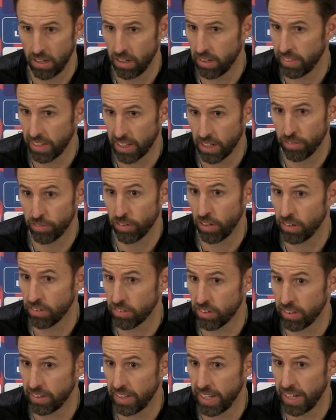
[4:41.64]
I think I've
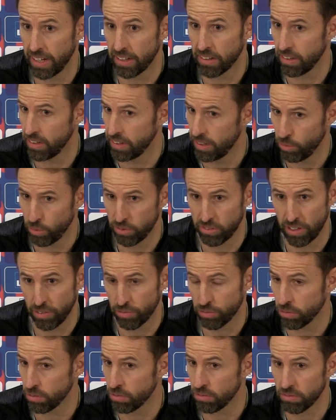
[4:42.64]
answered that, that there are
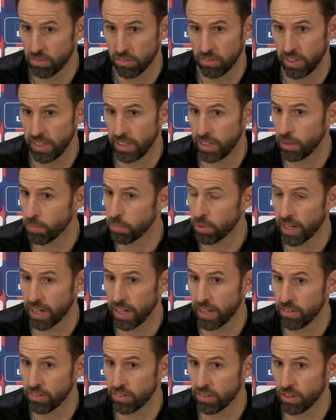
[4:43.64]
several senior
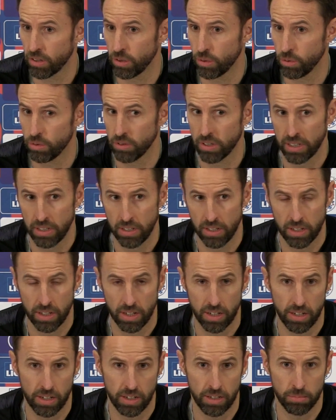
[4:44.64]
players who
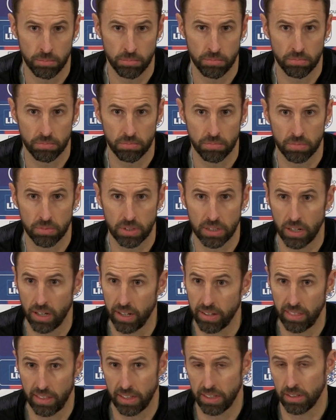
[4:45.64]
um,
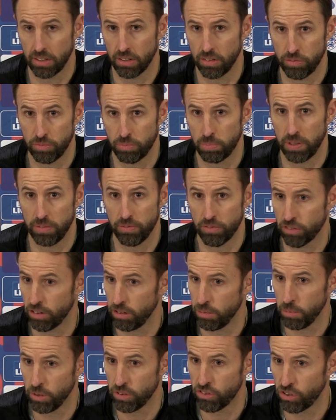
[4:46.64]
I think, have been
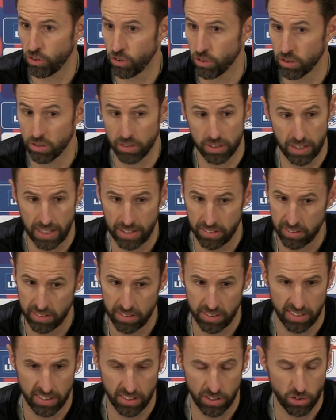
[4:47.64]
very mature, as
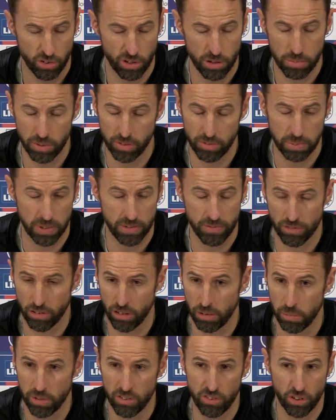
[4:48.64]
the group have been
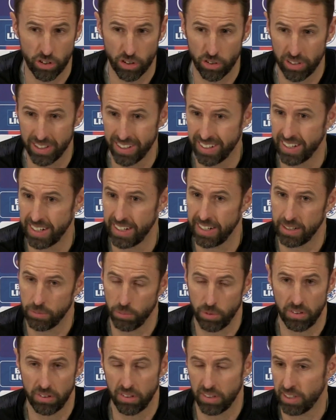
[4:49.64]
very mature in
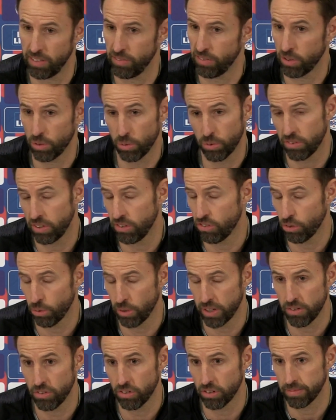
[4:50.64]
dealing with a difficult
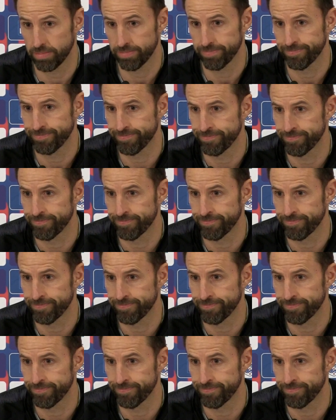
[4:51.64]
situation.